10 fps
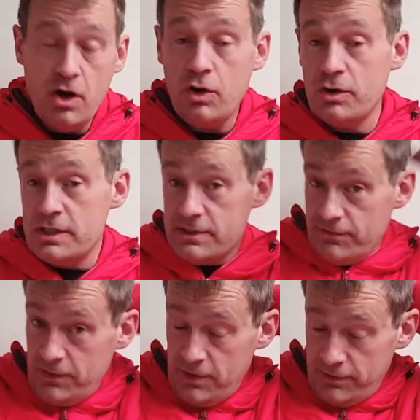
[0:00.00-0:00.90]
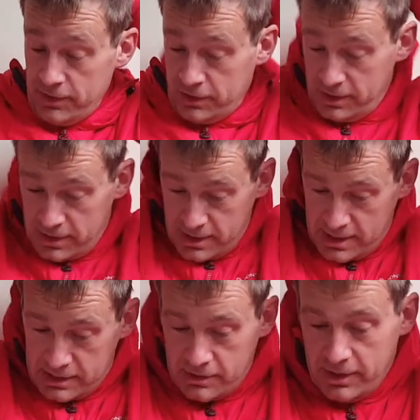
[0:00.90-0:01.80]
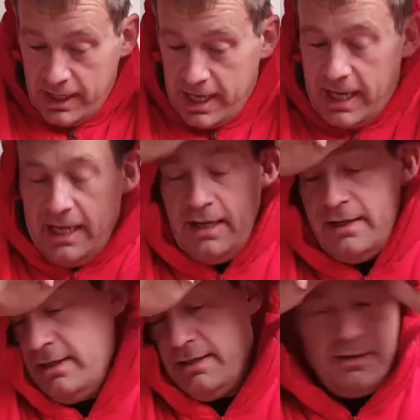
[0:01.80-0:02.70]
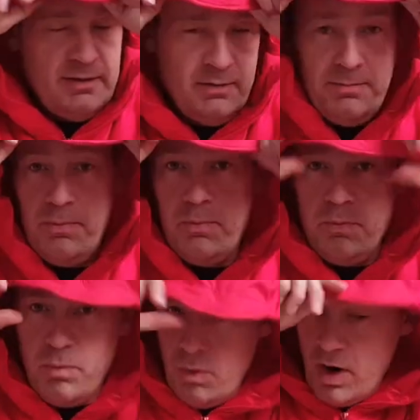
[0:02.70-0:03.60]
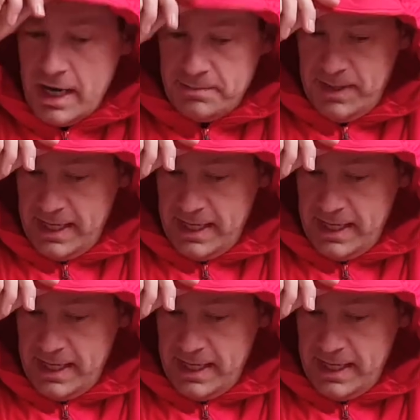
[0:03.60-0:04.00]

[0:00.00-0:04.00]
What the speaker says: Hood is very, very good. It's got a wide